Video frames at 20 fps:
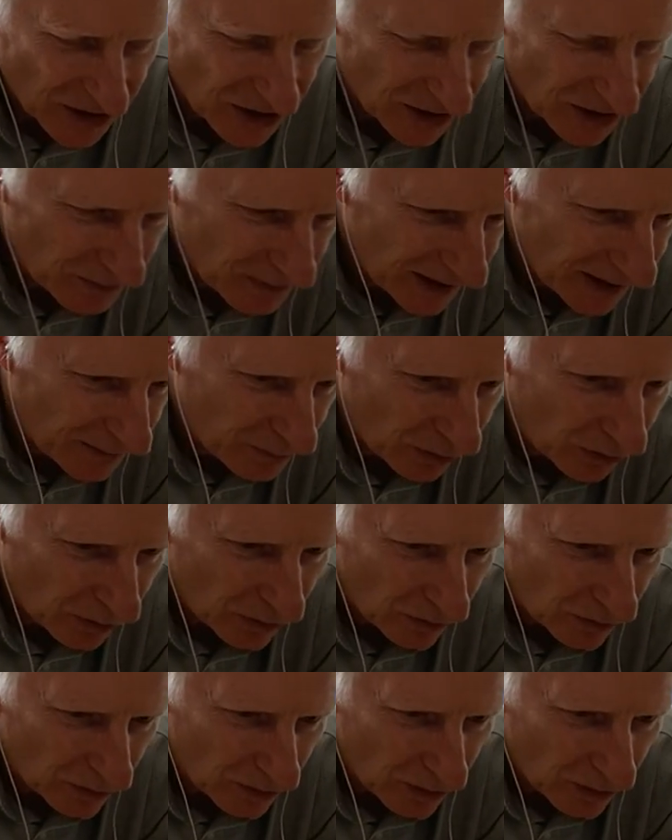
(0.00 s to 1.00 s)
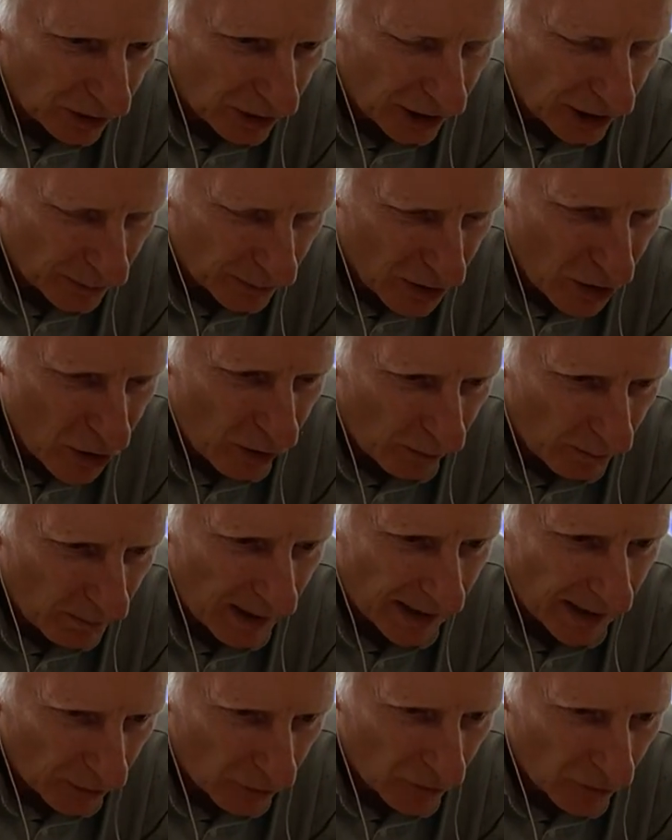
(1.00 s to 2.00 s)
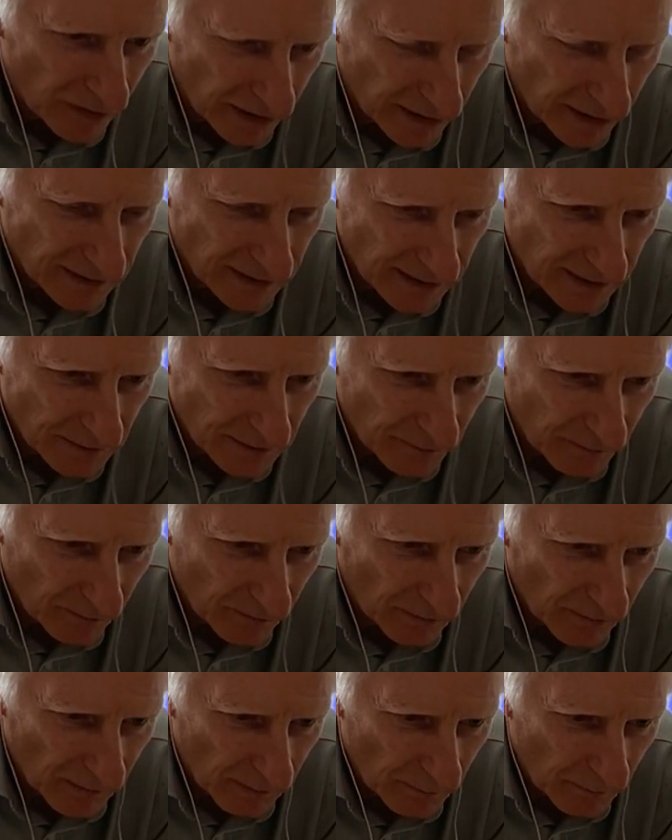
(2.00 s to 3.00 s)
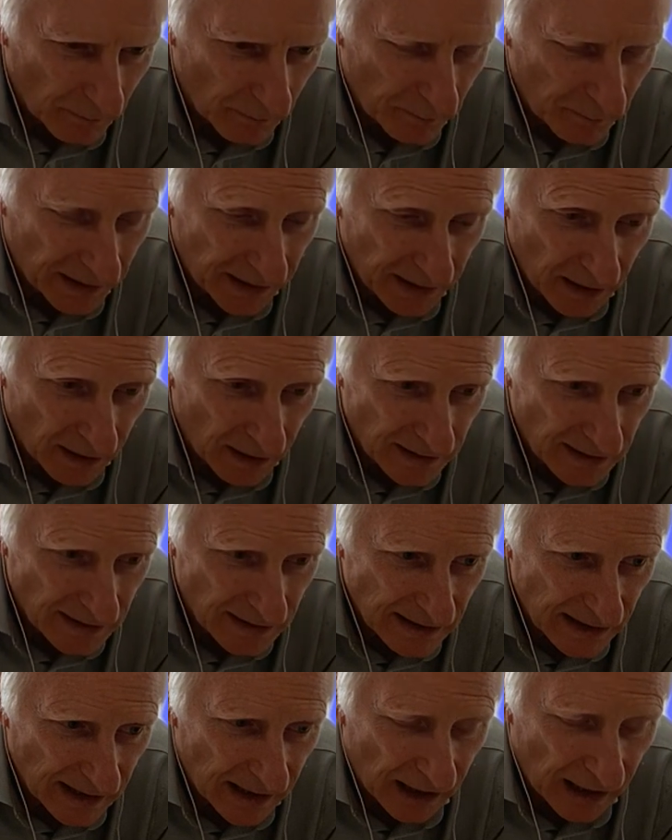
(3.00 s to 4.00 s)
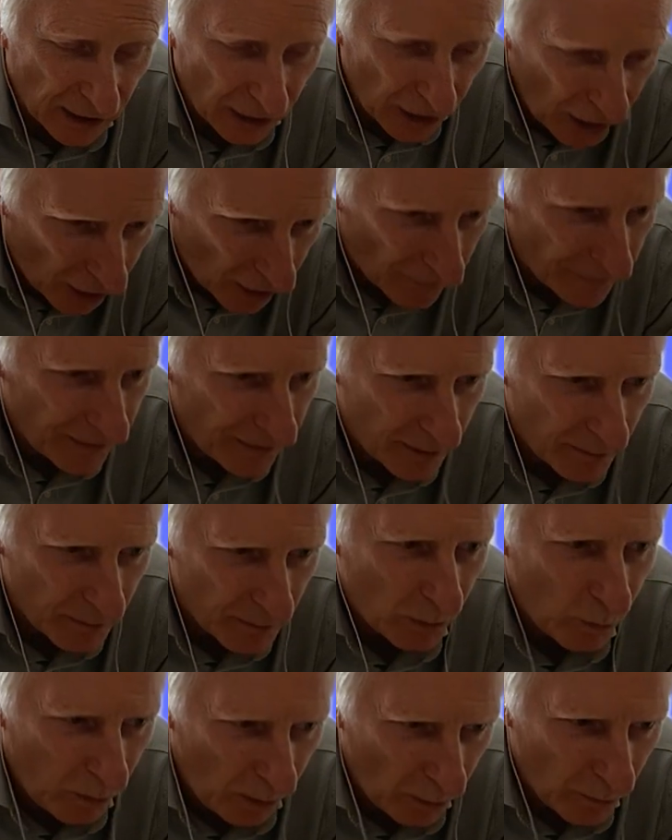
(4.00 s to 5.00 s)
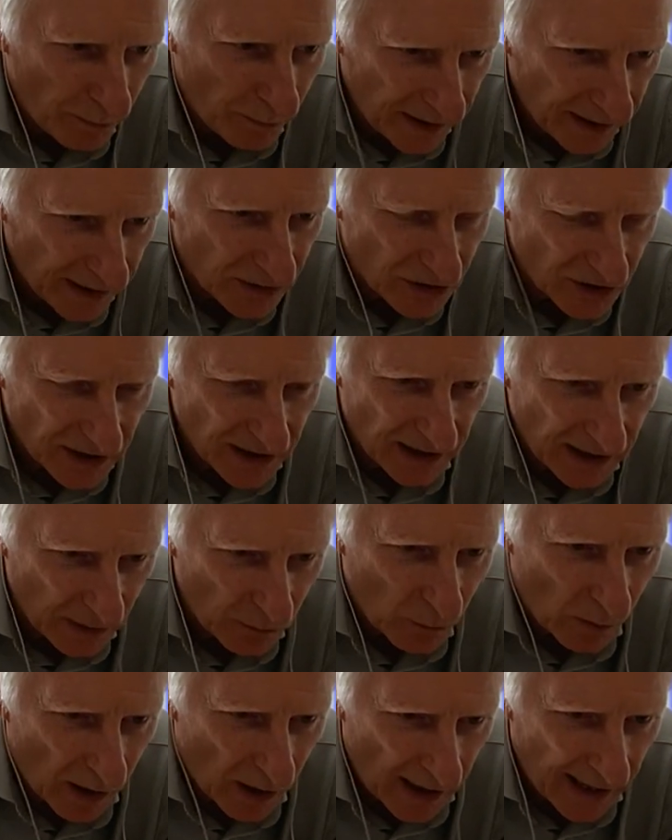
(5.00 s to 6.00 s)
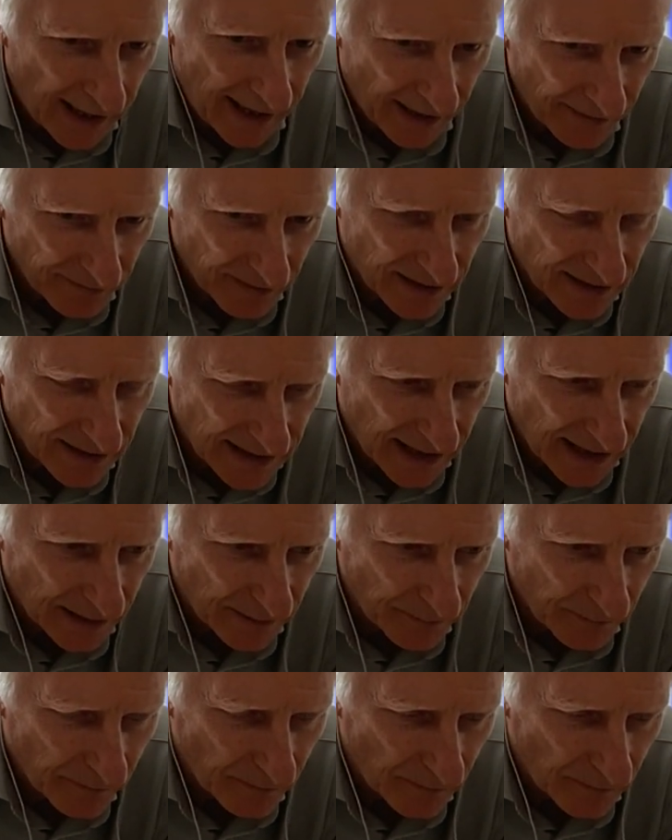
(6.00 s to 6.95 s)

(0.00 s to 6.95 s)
to people who are not my audience because a lot of them won't be interested in what I have to say.